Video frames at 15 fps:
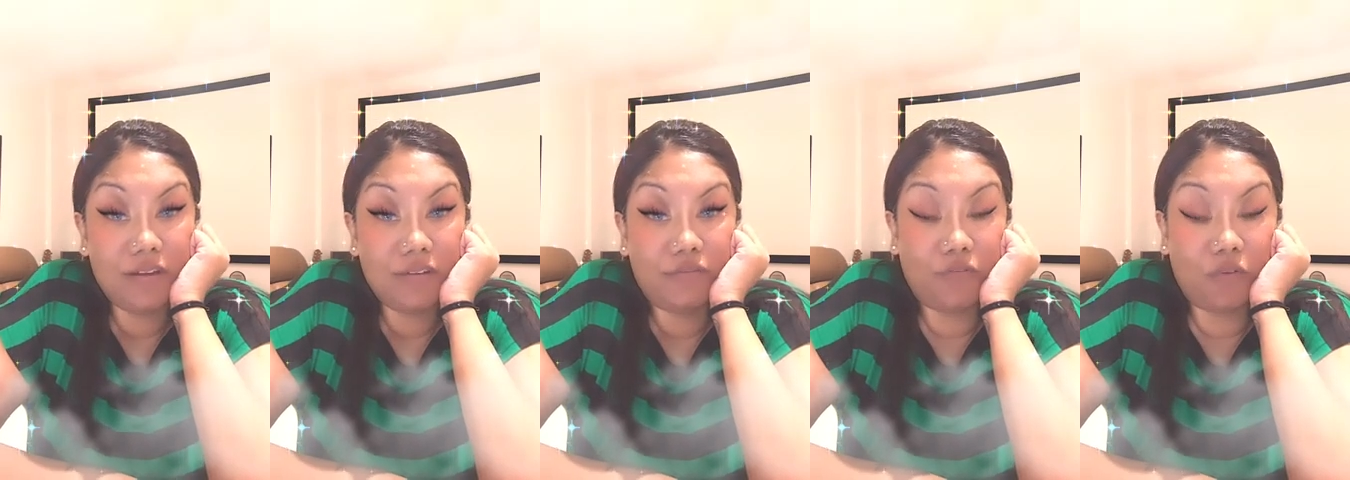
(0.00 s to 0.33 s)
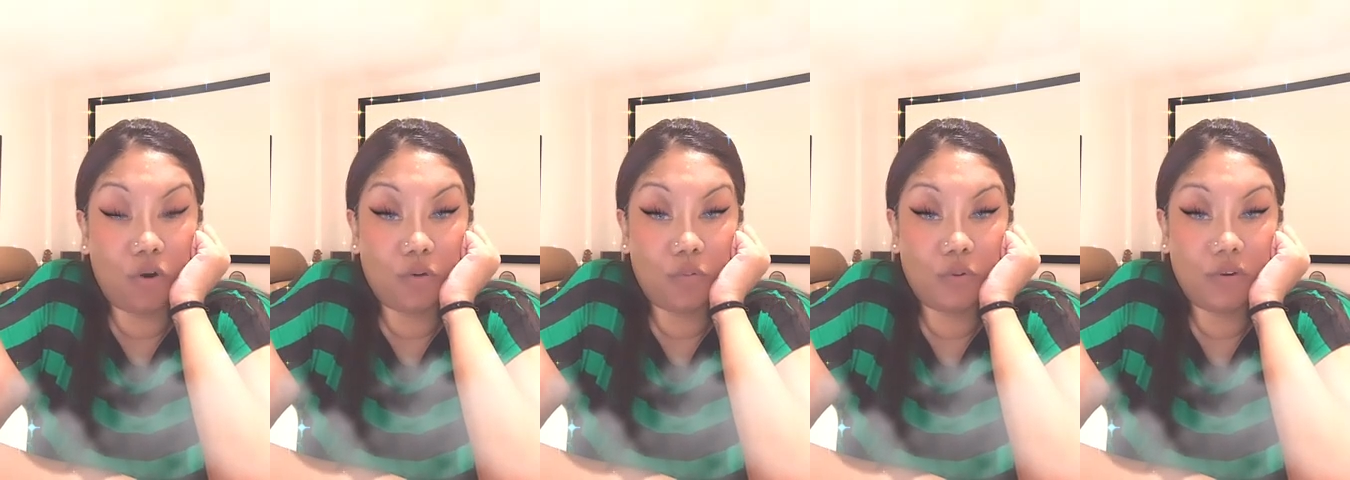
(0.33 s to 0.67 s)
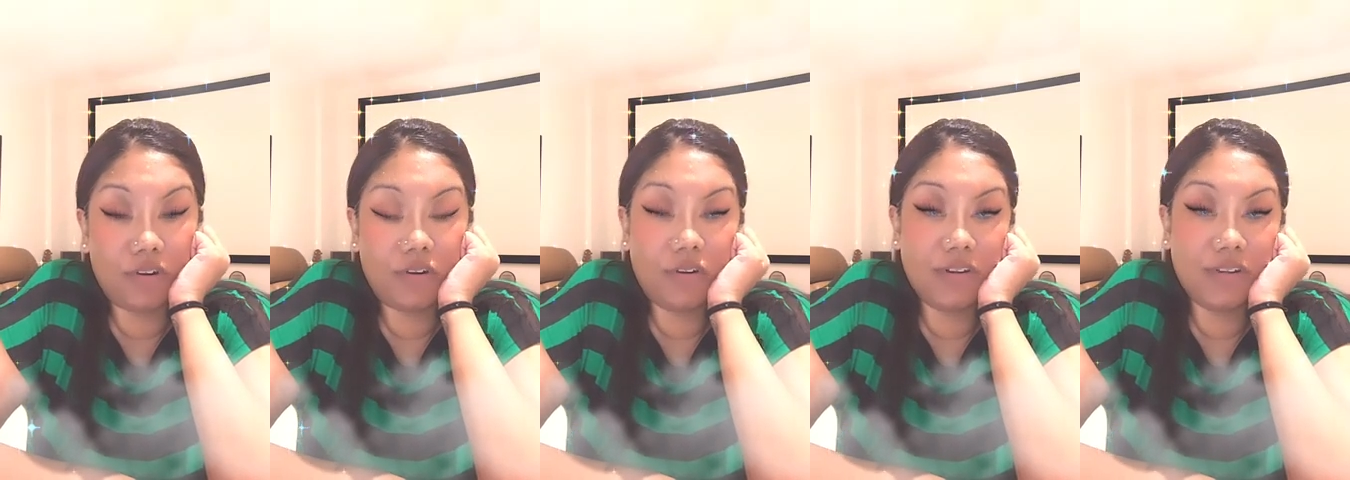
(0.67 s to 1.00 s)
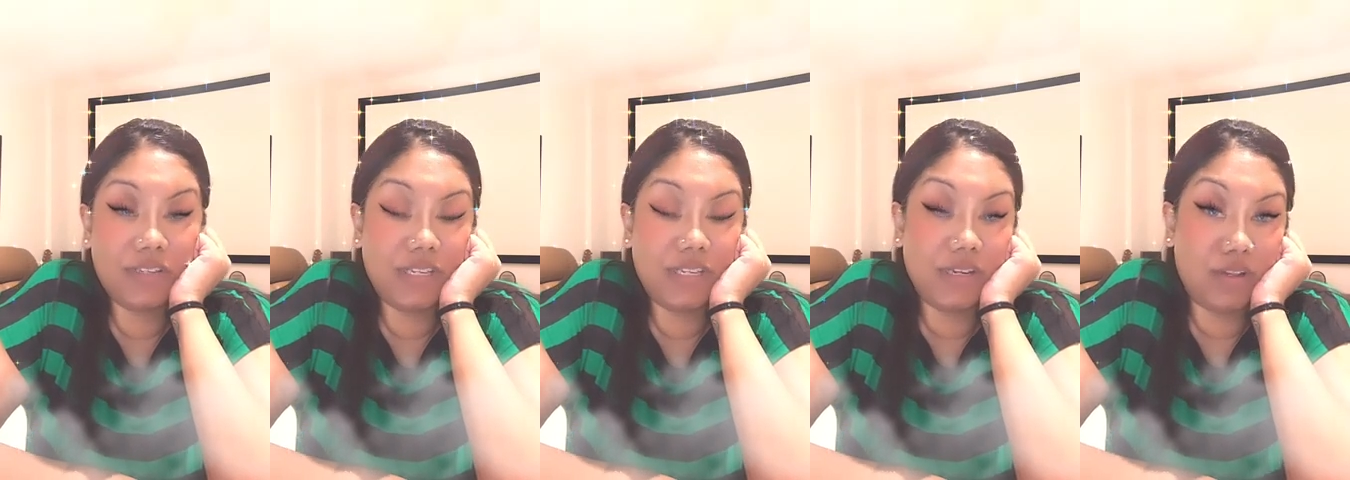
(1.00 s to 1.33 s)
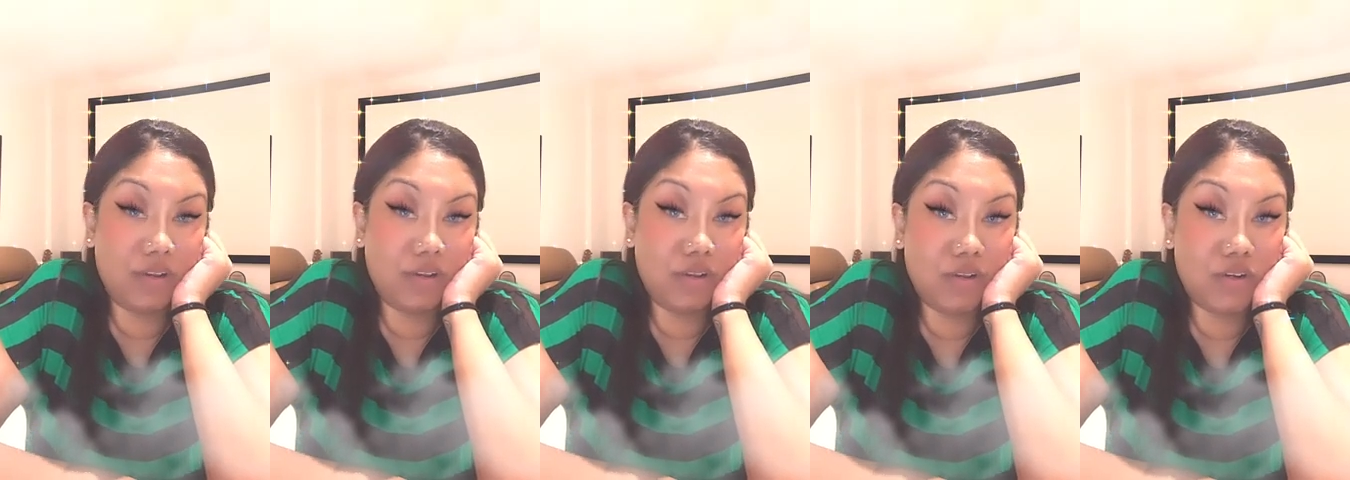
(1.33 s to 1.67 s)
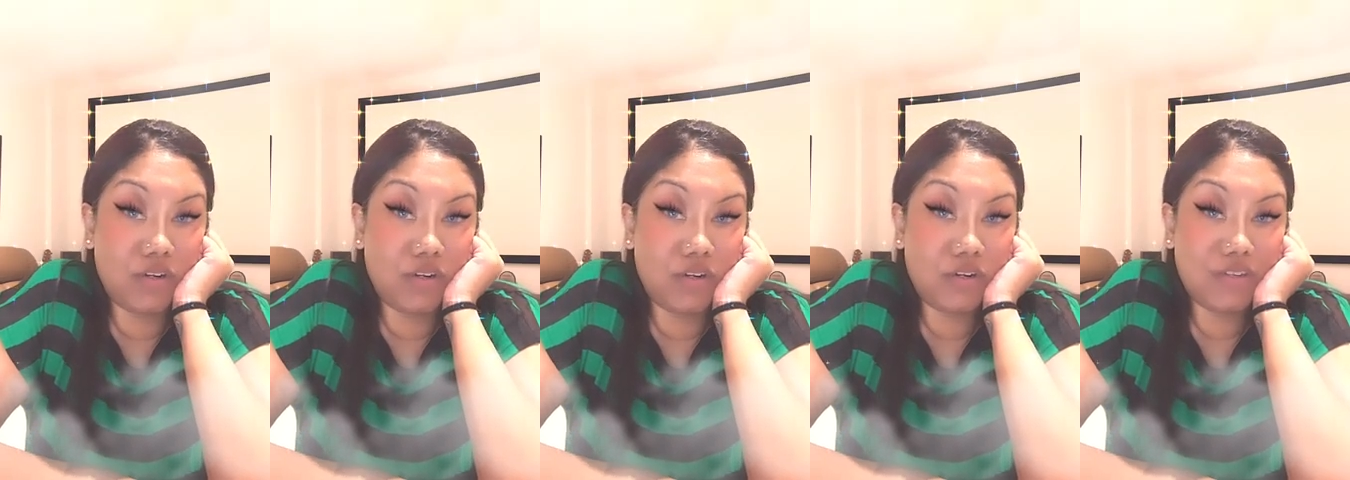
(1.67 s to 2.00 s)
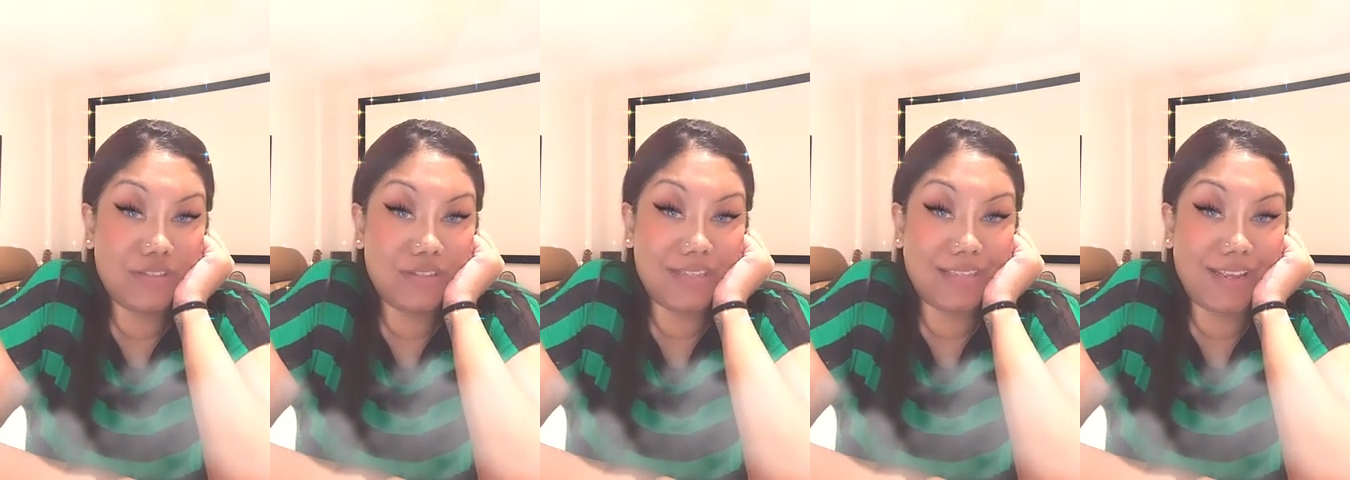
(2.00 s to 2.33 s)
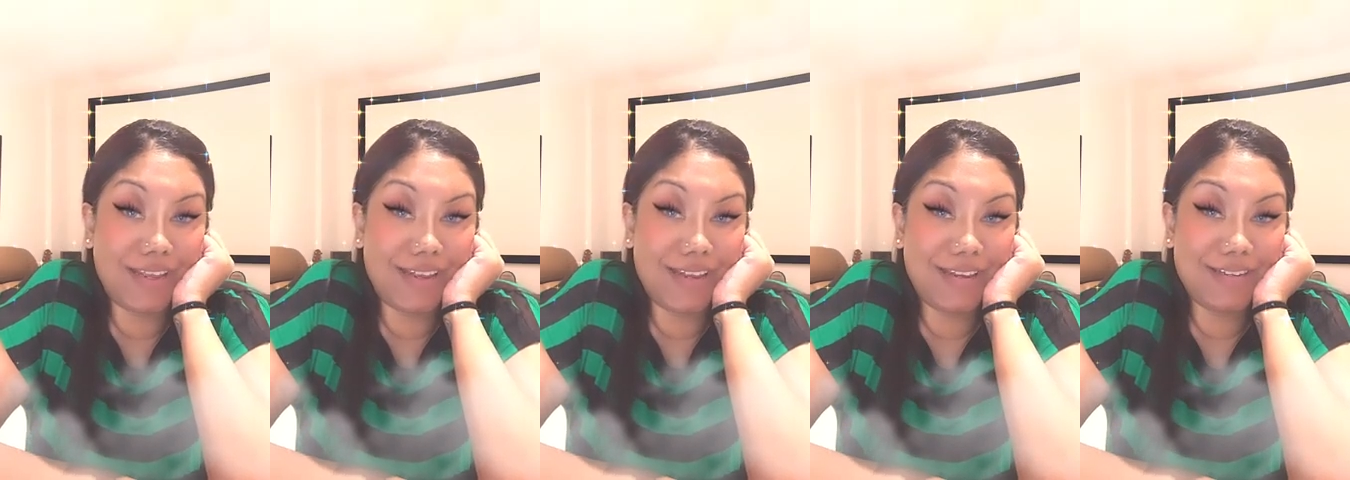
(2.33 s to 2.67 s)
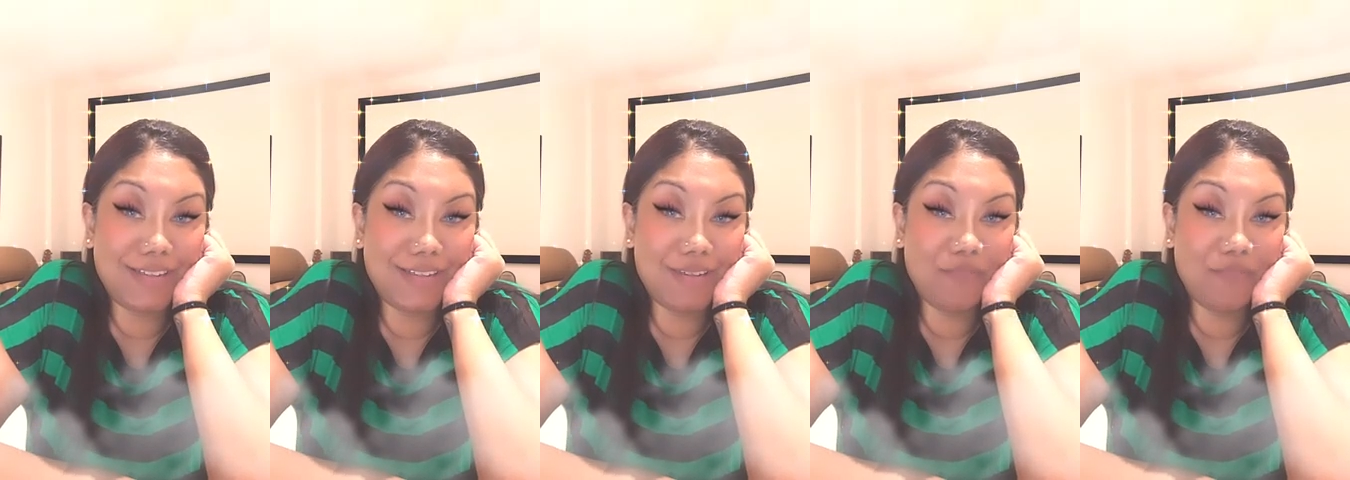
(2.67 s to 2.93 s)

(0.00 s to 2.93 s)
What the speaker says: forwards and alerts and